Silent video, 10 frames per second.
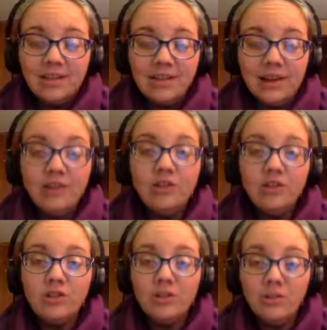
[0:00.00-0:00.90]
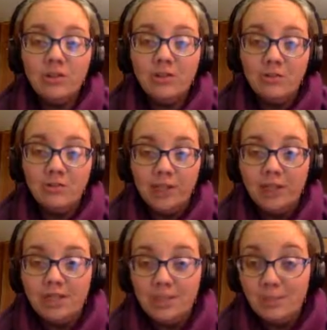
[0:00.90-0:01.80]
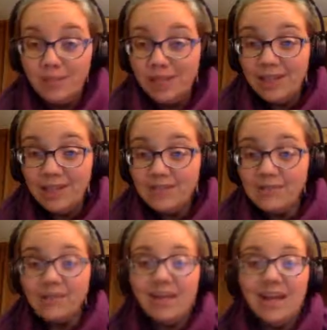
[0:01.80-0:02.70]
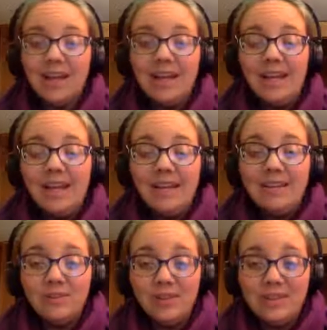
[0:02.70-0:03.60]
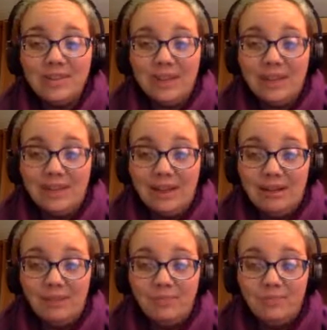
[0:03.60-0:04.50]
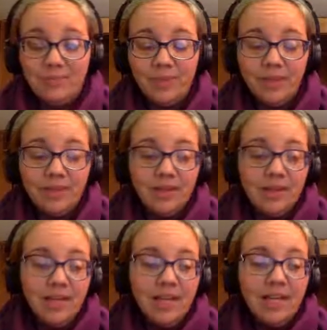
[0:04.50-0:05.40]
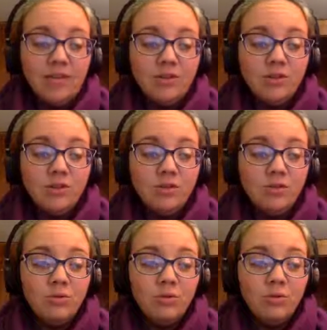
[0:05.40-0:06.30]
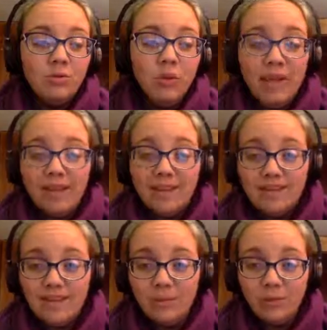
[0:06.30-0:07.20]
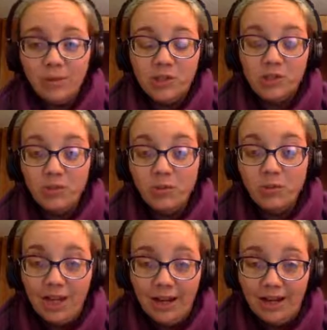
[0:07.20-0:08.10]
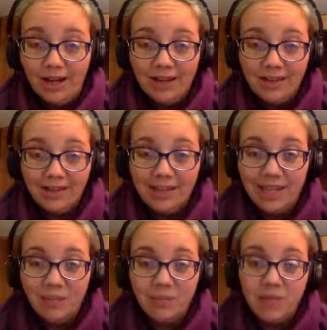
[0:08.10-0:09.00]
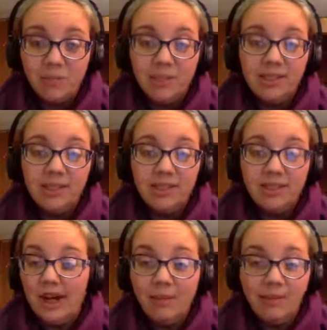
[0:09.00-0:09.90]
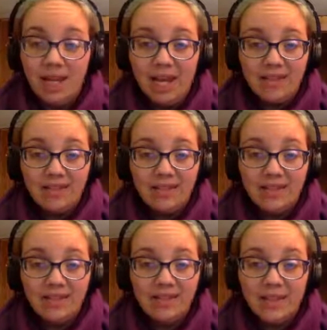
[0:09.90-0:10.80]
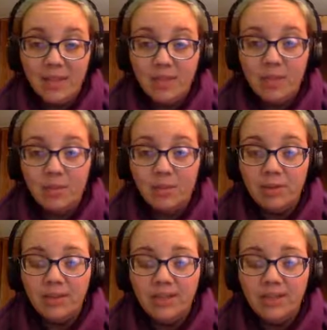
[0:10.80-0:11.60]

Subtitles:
understood them very deeply so that he can translate them into ways in which you and I, lay people, not monastics, lay people,